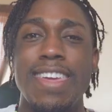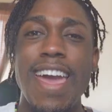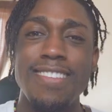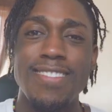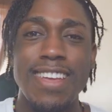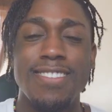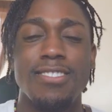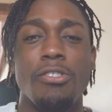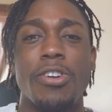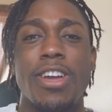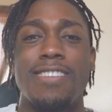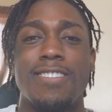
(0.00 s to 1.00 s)
Yes,
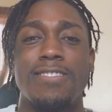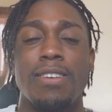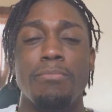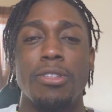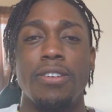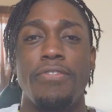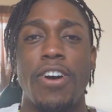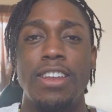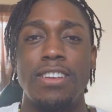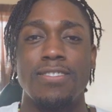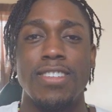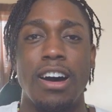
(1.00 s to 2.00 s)
Itadori has a similar
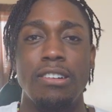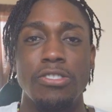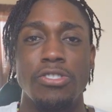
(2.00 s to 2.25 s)
fighting style to